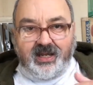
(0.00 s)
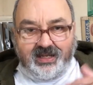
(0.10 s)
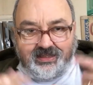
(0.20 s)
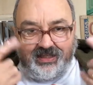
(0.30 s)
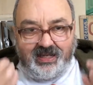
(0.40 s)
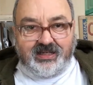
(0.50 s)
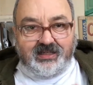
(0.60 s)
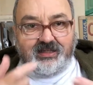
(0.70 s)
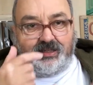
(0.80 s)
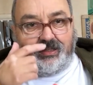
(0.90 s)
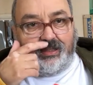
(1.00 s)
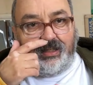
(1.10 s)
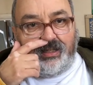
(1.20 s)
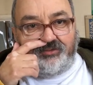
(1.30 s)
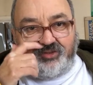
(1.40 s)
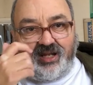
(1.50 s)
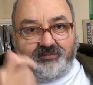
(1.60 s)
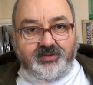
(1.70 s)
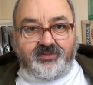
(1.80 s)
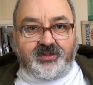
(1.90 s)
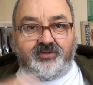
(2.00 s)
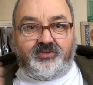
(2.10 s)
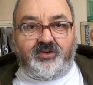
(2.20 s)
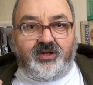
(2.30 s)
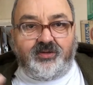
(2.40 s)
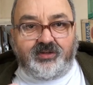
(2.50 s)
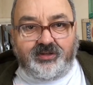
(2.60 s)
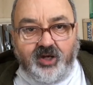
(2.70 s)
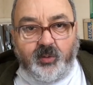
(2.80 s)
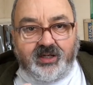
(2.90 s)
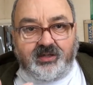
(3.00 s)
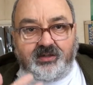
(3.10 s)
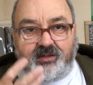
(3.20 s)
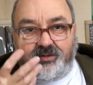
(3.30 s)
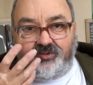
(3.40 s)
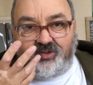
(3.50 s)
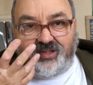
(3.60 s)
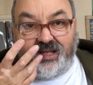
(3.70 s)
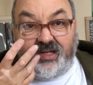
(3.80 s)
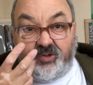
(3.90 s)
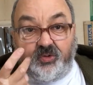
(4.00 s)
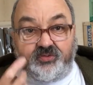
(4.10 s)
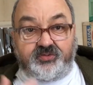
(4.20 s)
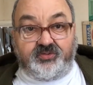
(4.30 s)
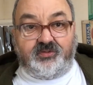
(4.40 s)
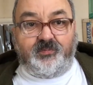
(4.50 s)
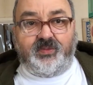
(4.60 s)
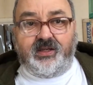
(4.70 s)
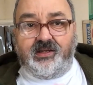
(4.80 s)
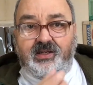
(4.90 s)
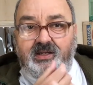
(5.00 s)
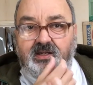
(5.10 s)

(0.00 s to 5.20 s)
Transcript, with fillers: At the end, as everything's kind of going to chaos, yeah,